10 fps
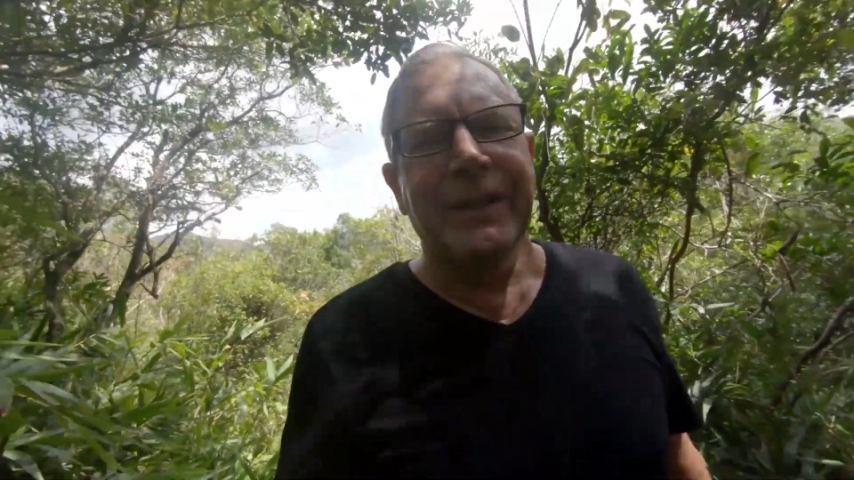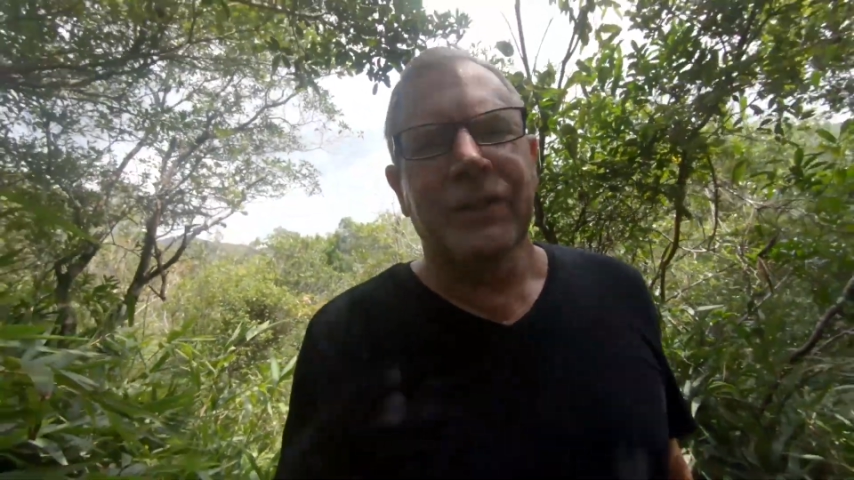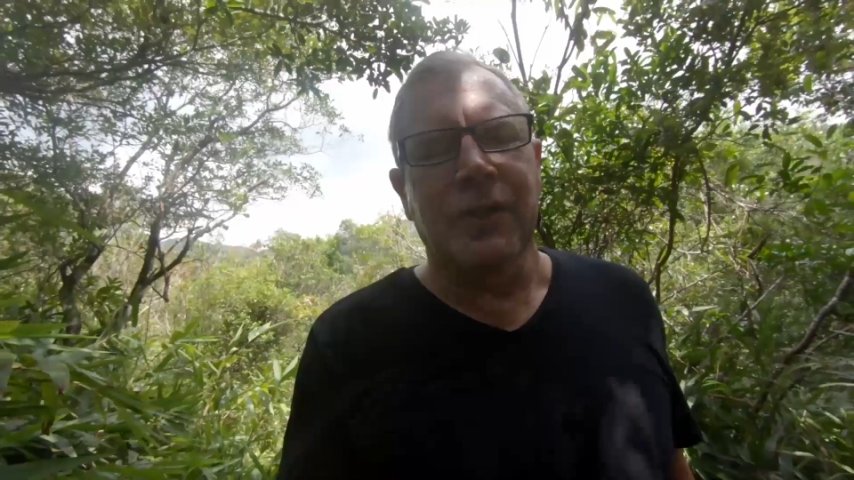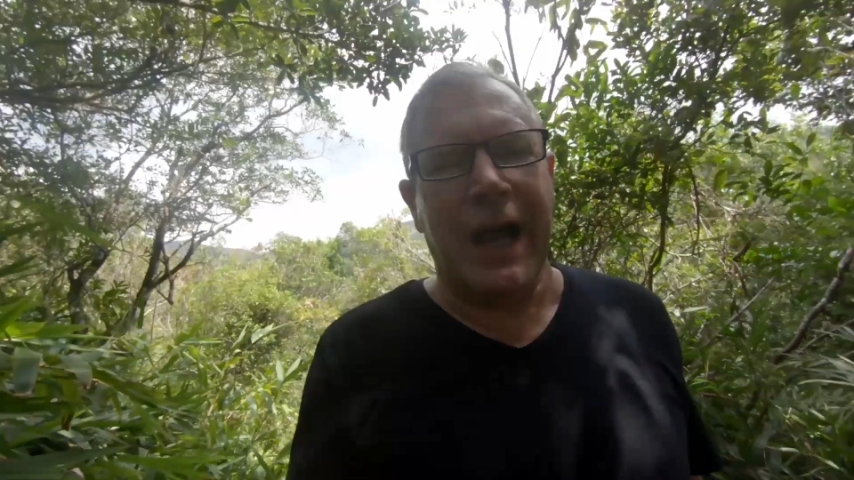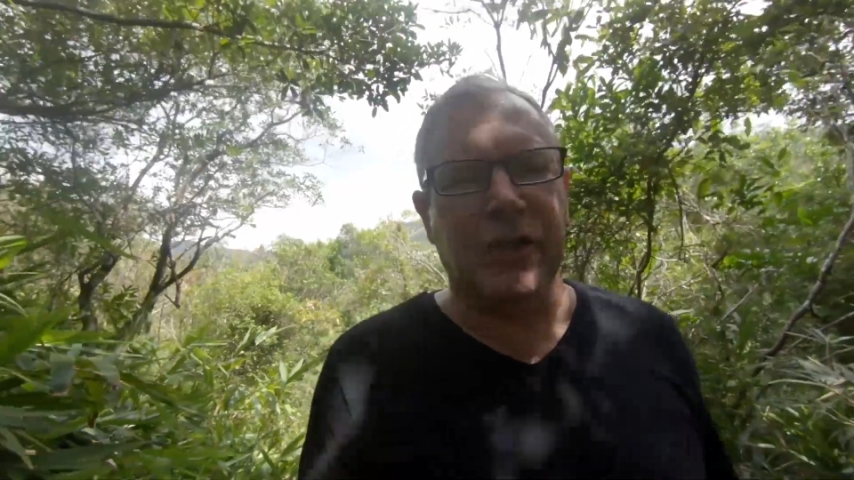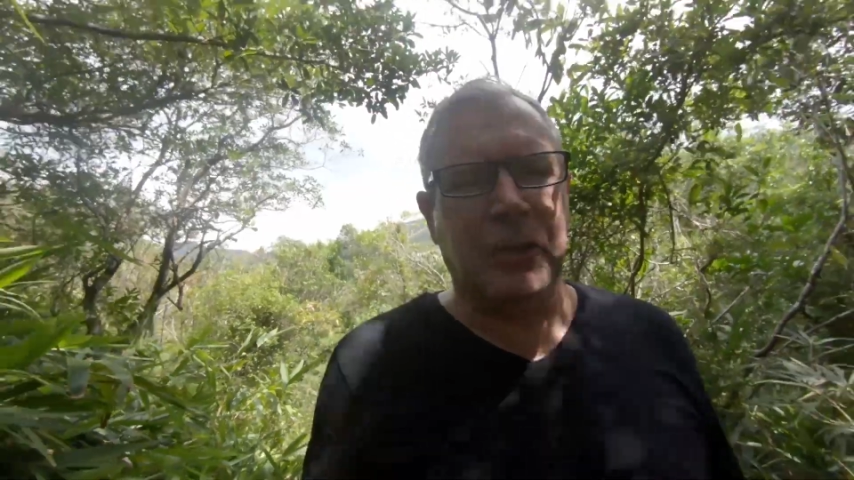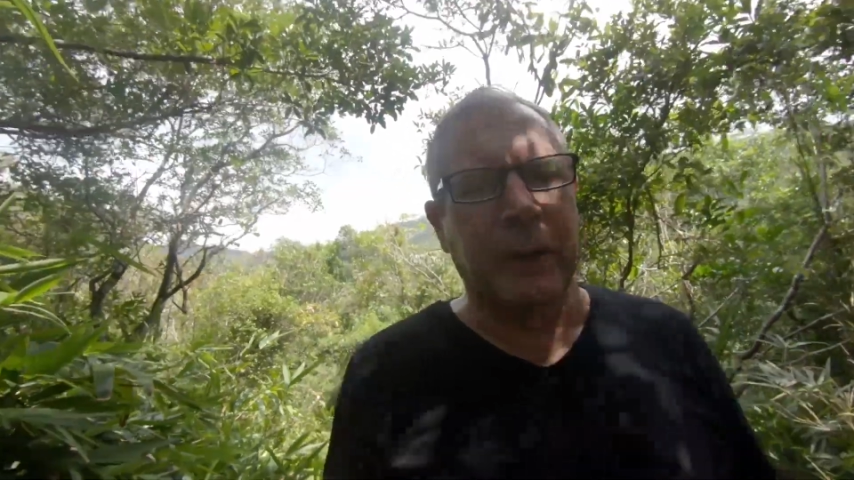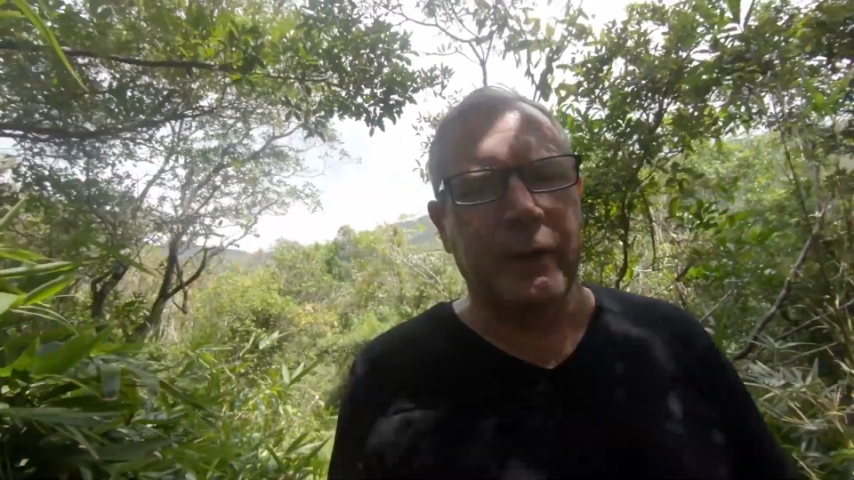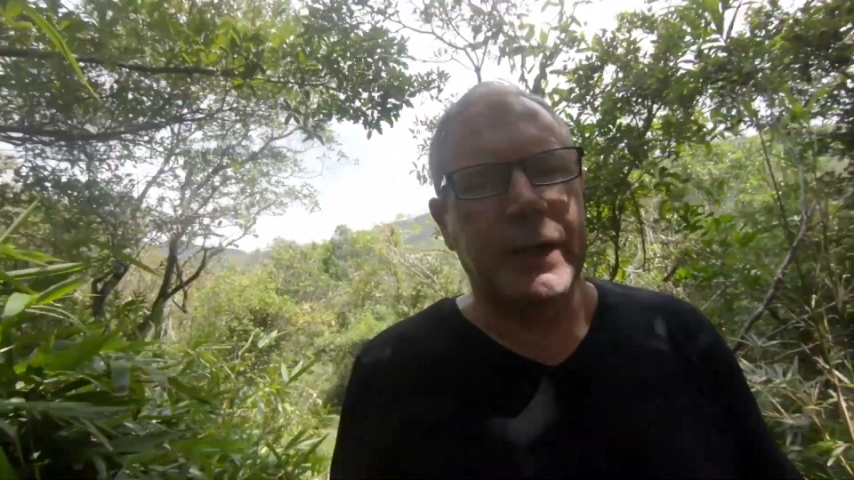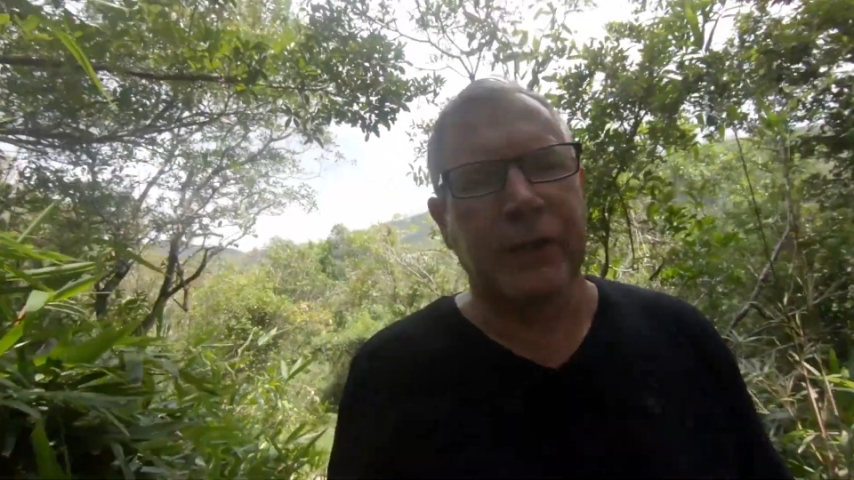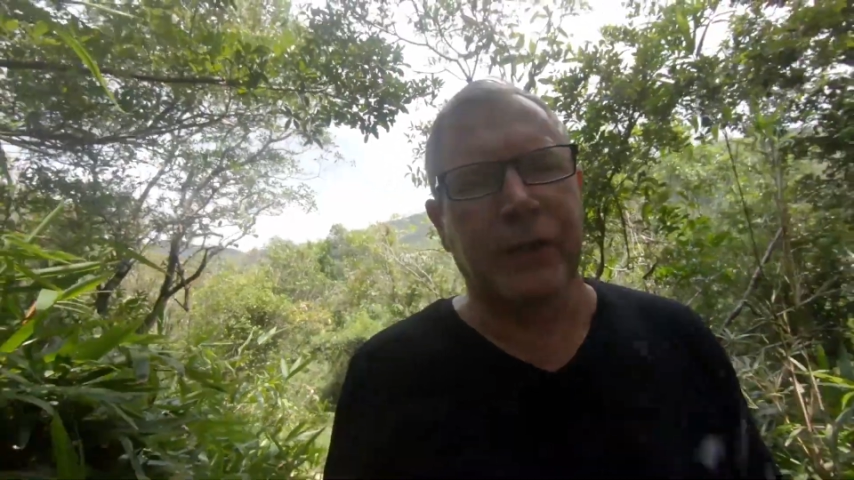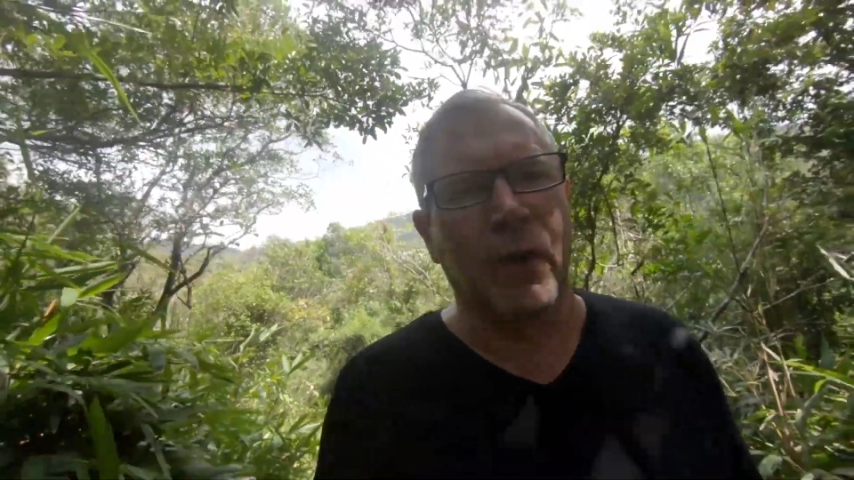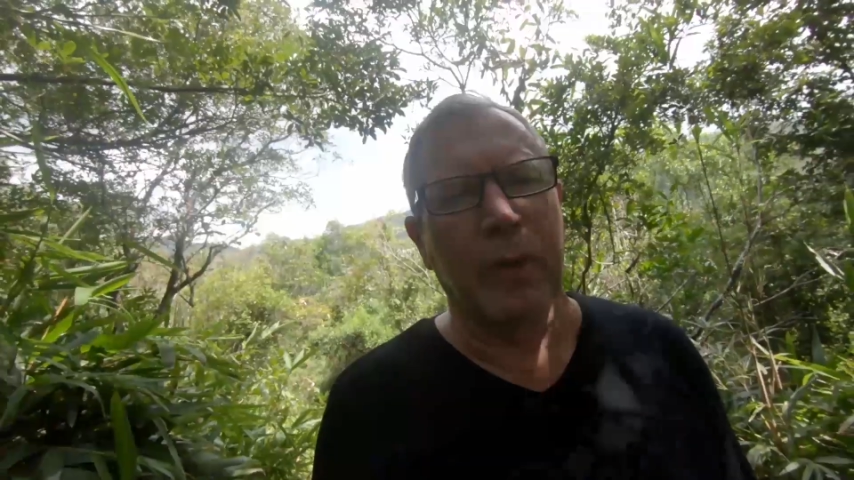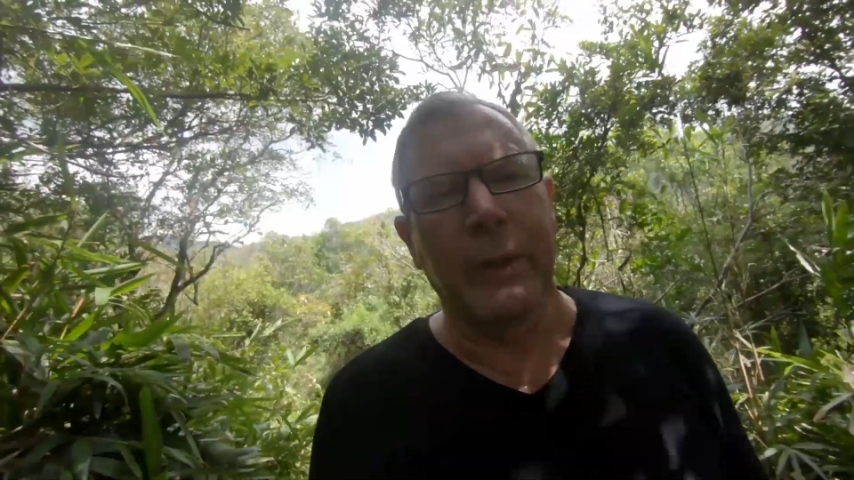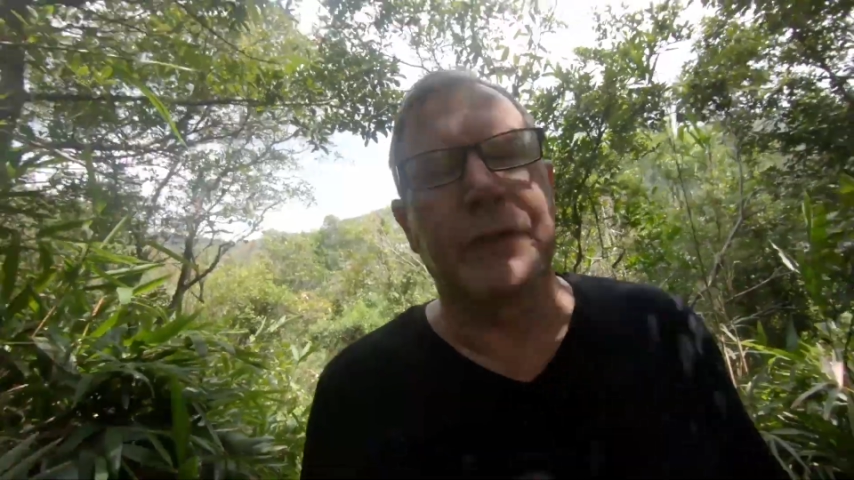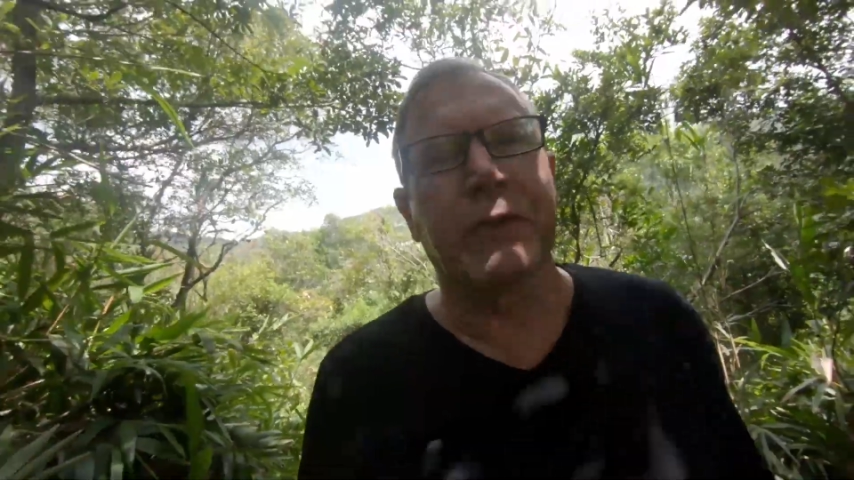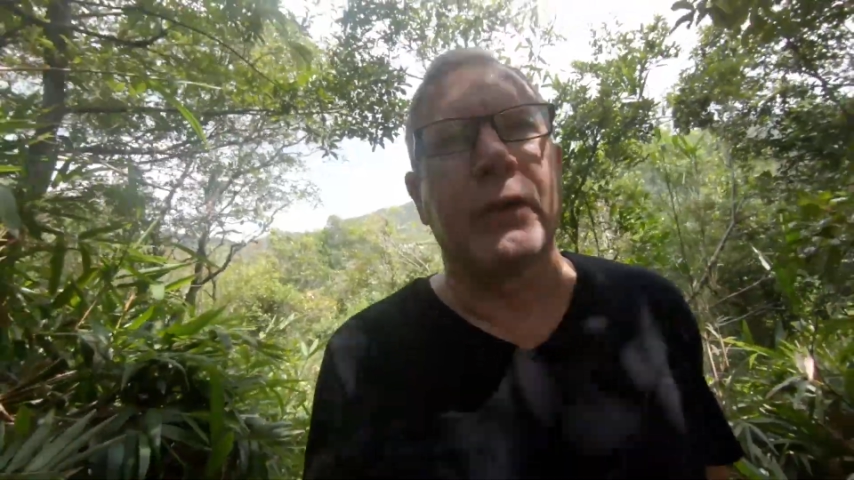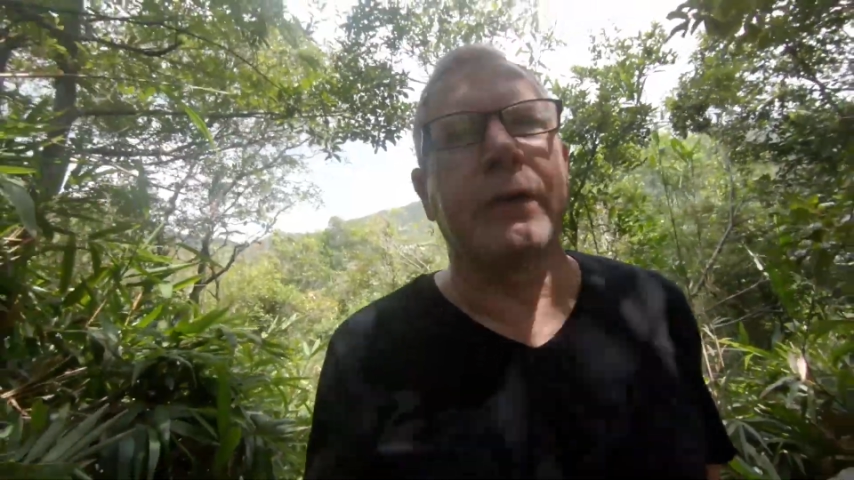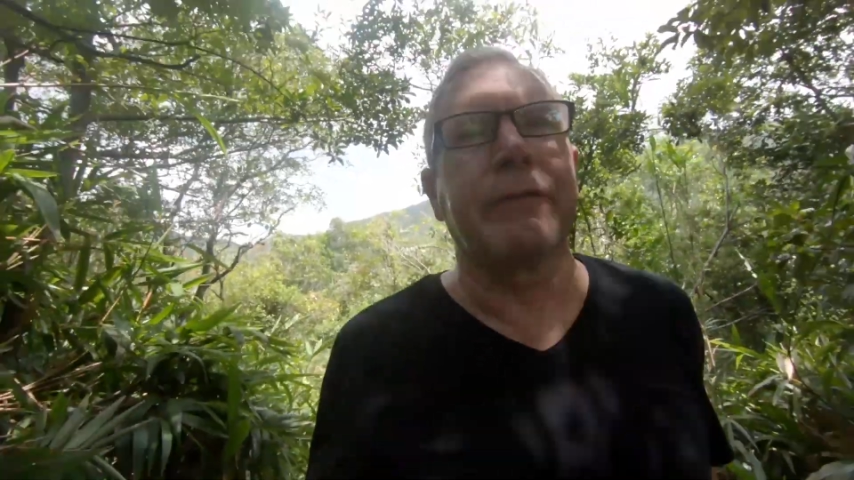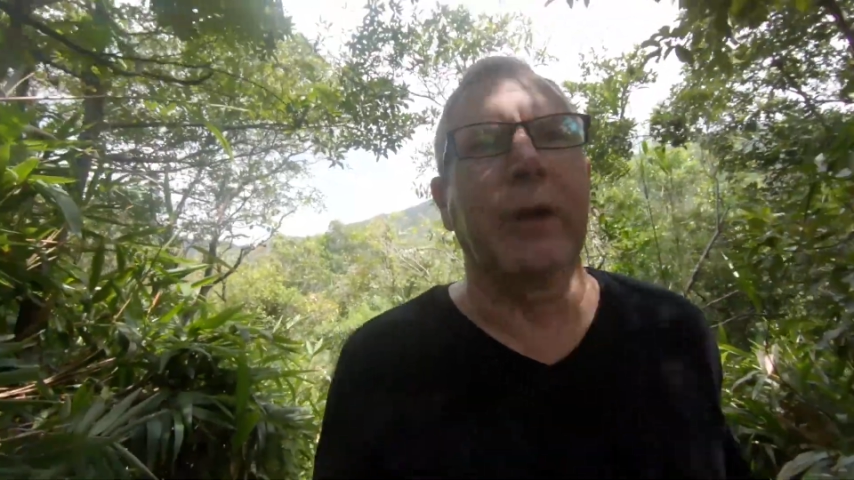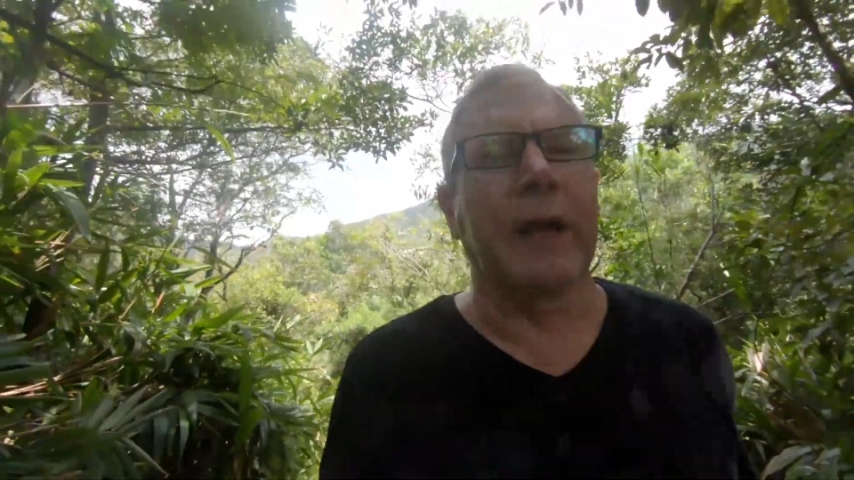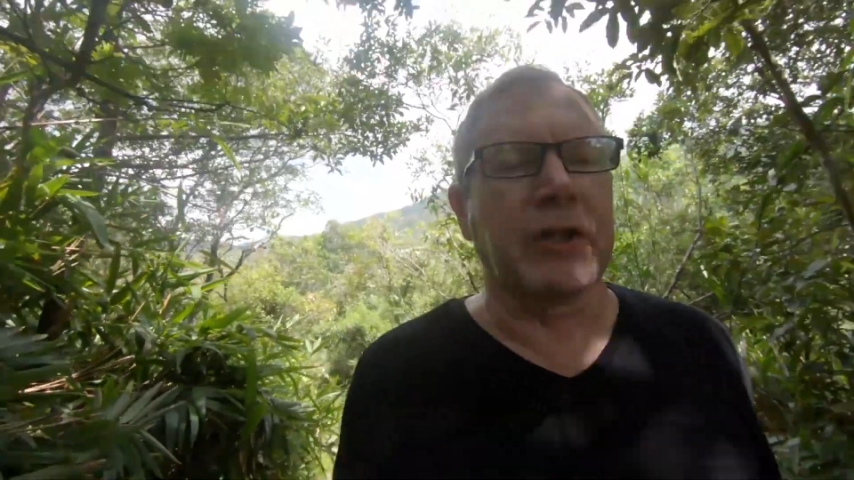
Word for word: So our spirit is always joyful,